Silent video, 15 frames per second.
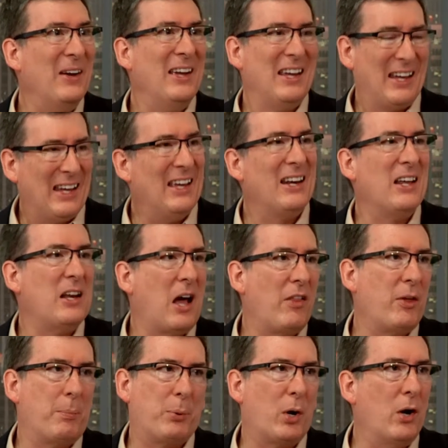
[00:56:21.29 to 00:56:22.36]
in
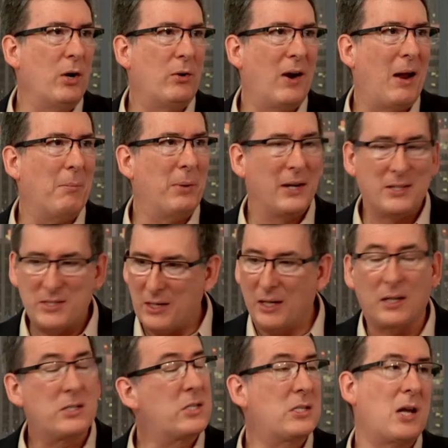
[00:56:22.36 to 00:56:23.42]
another program, but it's
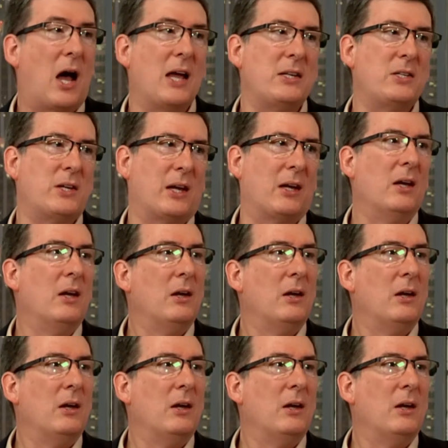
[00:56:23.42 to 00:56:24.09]
an exciting,